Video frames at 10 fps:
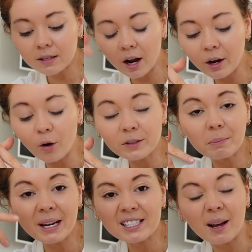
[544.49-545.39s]
I
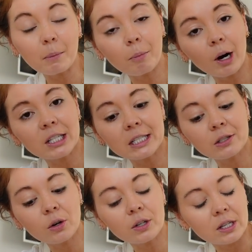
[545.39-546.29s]
often mix up protein
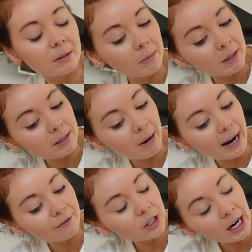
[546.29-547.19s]
sources. Sometimes I might
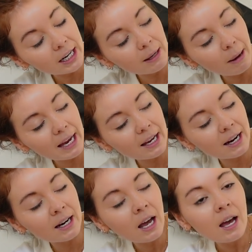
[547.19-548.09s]
have turkey
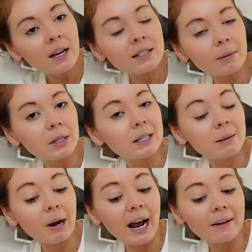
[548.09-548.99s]
bacon. Sometimes
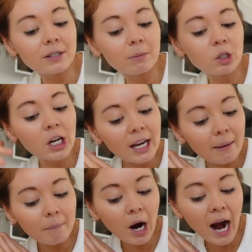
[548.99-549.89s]
I might have some
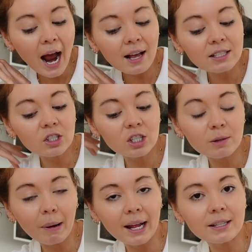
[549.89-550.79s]
chicken breast.
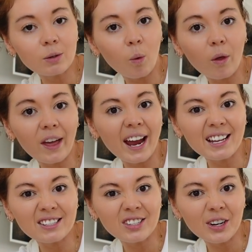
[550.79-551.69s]
Just depends what there
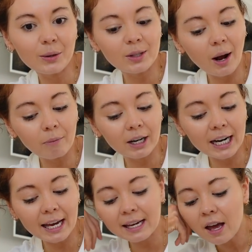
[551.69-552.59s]
is to use up,
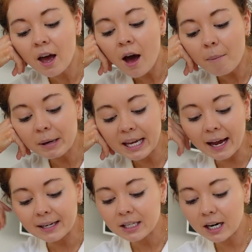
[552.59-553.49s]
really. But
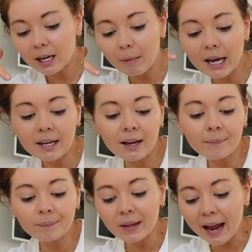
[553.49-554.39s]
yeah, turkey
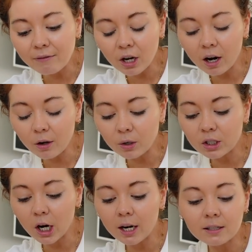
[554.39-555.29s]
bacon, avocado on
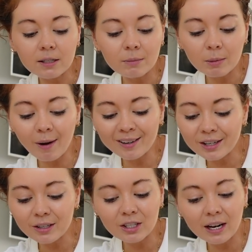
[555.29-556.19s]
toast, some
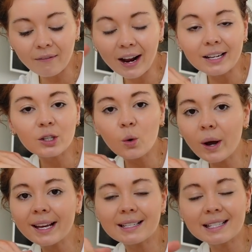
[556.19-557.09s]
tomatoes, chili flakes,
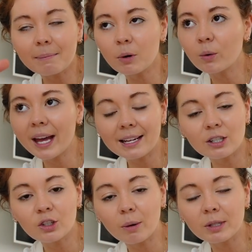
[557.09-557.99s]
quick, simple, gets
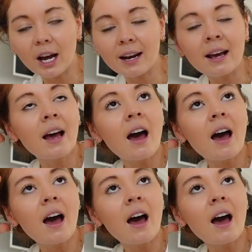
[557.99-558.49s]
the job done.